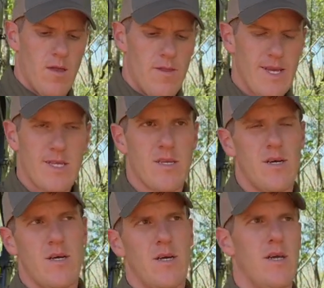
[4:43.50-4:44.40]
That's
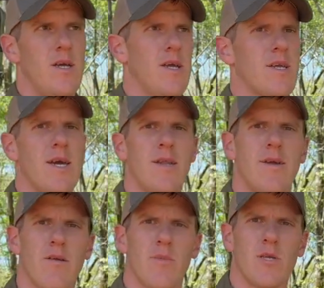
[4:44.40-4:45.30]
kind of
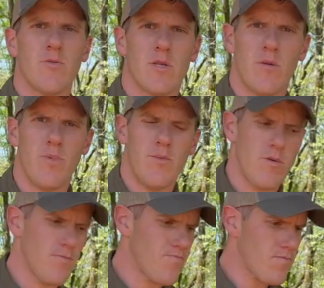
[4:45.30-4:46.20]
hit or miss with some
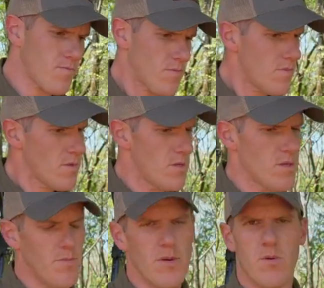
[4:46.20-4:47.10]
people.
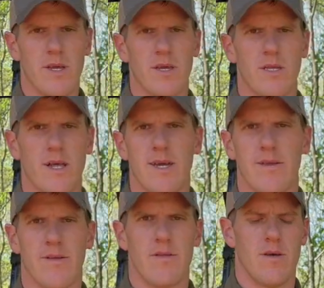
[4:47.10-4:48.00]
Some people, I guess, like
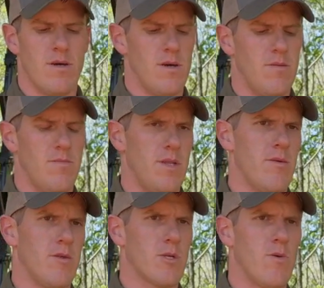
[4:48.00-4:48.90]
the being
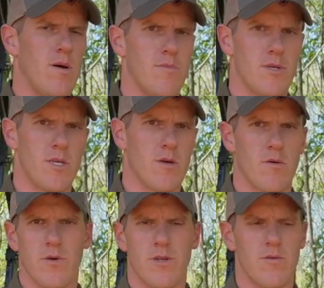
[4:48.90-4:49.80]
able to swap the
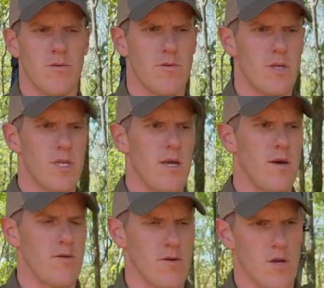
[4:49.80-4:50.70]
CR123s
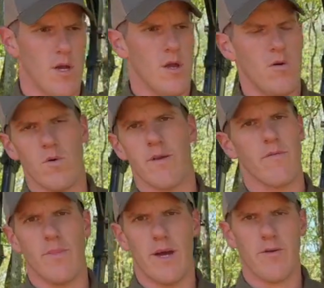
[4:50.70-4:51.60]
out or
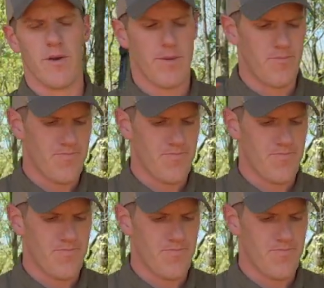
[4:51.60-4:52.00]
whatever battery.